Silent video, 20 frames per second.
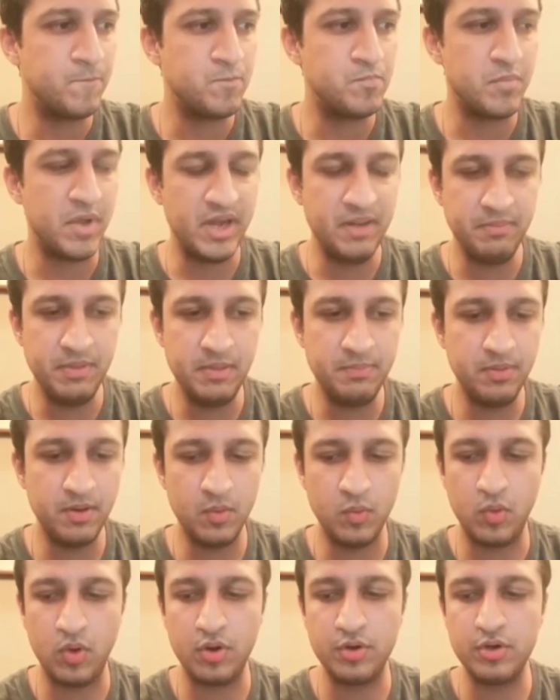Many
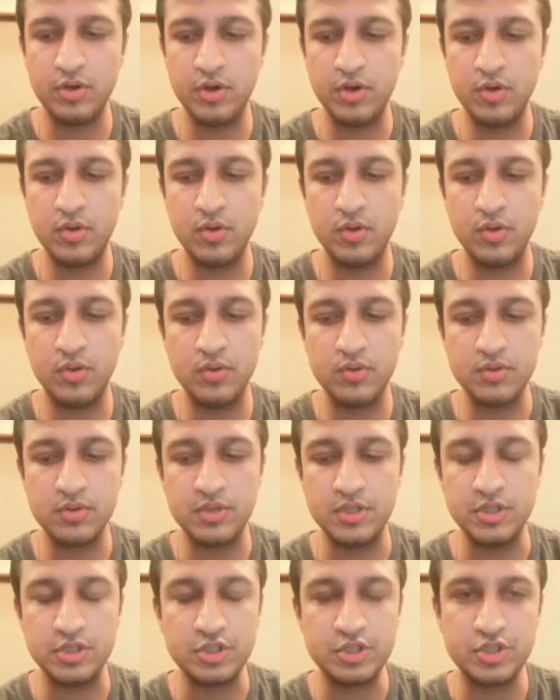people want to know
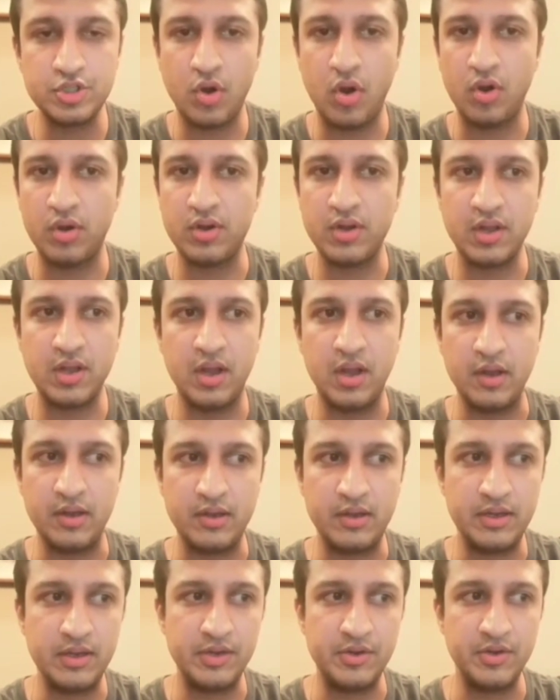the shortcut
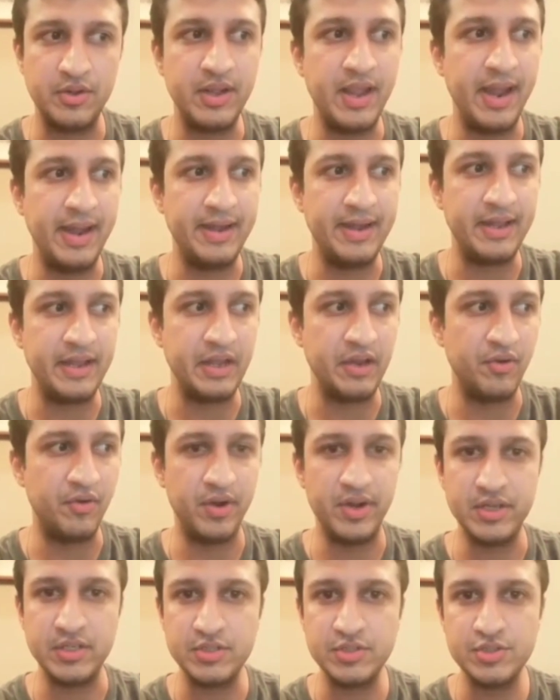to getting
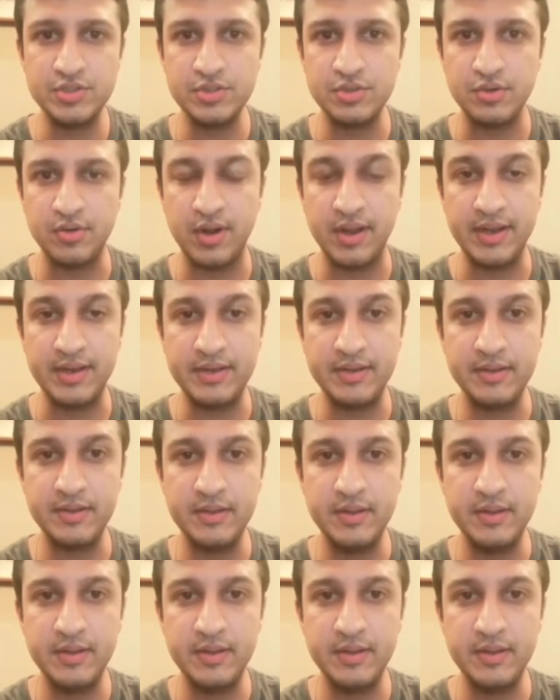rich, right?